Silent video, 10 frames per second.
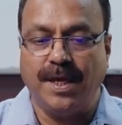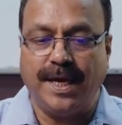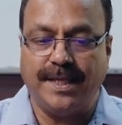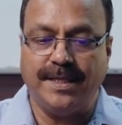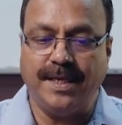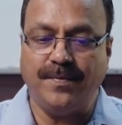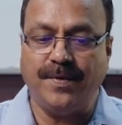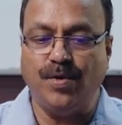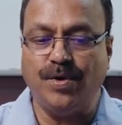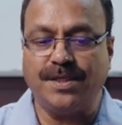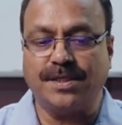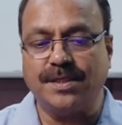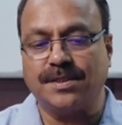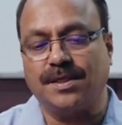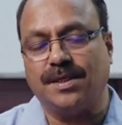And then when you
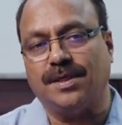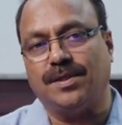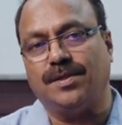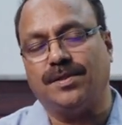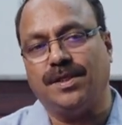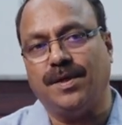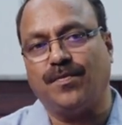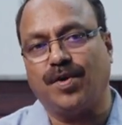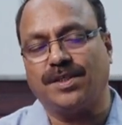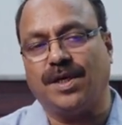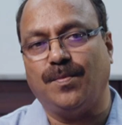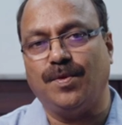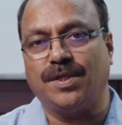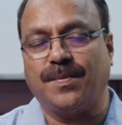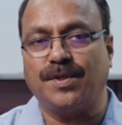discuss uh, say for
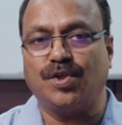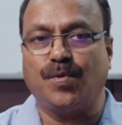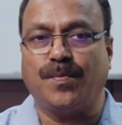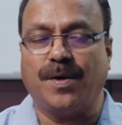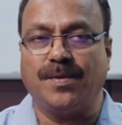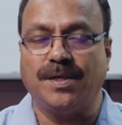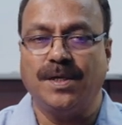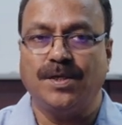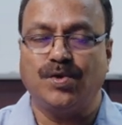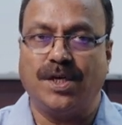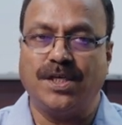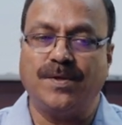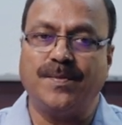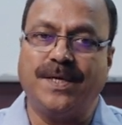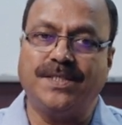example separation of power, so as I
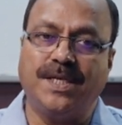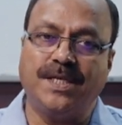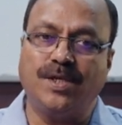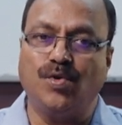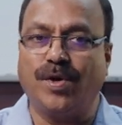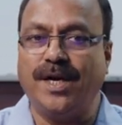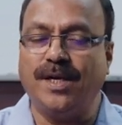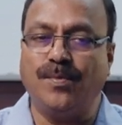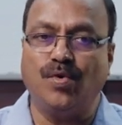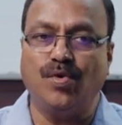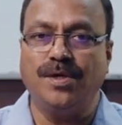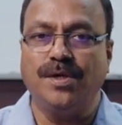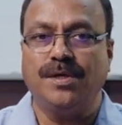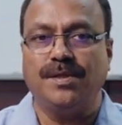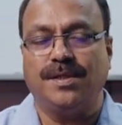was mentioning, you write on board
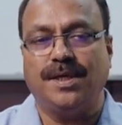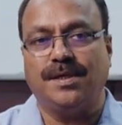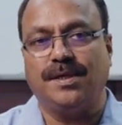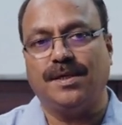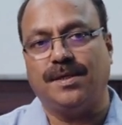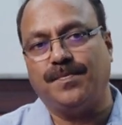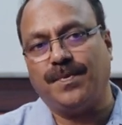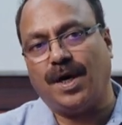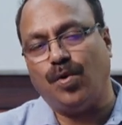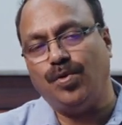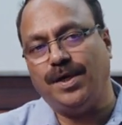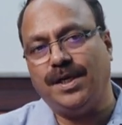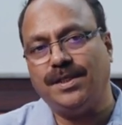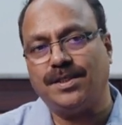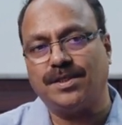that uh, how
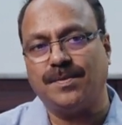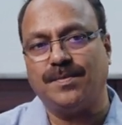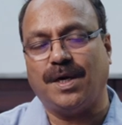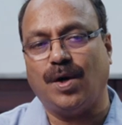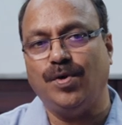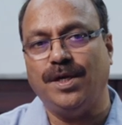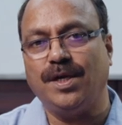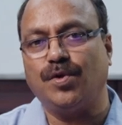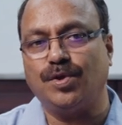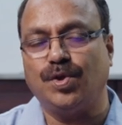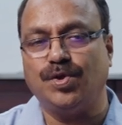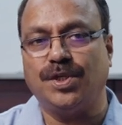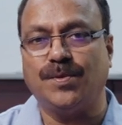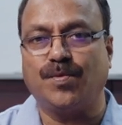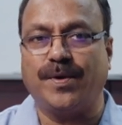Indian system, how Indian
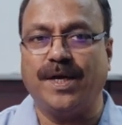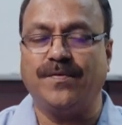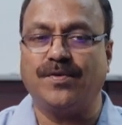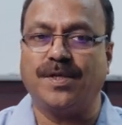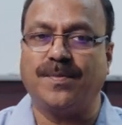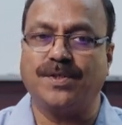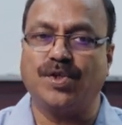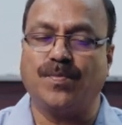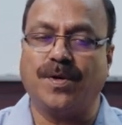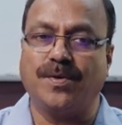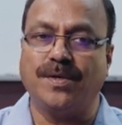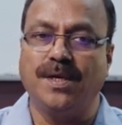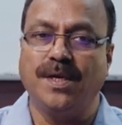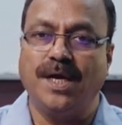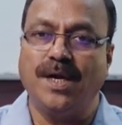constitution is providing for separation of power,
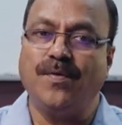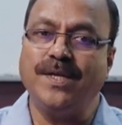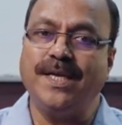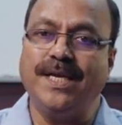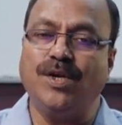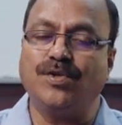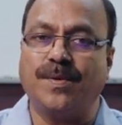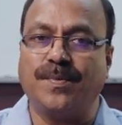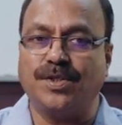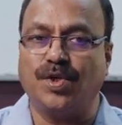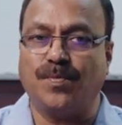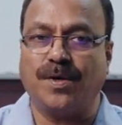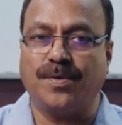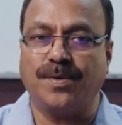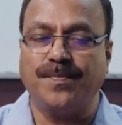and what is the need of separation of
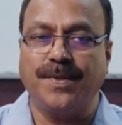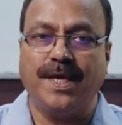power,